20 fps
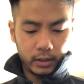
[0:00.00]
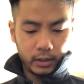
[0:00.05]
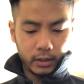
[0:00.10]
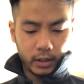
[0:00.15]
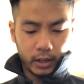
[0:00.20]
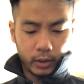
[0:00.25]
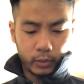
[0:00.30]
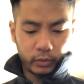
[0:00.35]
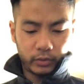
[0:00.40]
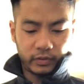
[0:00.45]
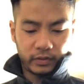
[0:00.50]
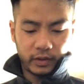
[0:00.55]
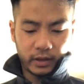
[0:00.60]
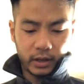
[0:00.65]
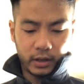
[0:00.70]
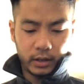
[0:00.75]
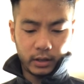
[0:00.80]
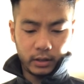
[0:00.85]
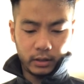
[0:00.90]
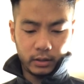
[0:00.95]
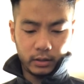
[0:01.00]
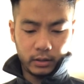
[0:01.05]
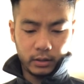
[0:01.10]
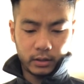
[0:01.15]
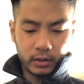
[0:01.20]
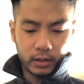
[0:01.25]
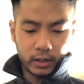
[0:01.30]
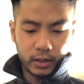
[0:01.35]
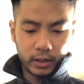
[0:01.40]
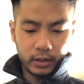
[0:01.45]
I would say
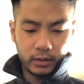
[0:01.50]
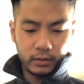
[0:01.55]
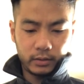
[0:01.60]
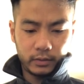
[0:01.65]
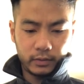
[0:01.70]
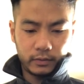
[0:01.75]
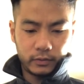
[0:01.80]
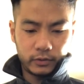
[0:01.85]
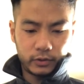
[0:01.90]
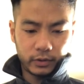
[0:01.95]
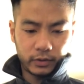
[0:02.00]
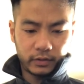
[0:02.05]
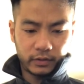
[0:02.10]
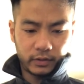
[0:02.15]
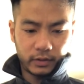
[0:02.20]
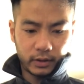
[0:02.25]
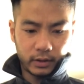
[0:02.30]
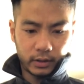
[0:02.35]
kind of just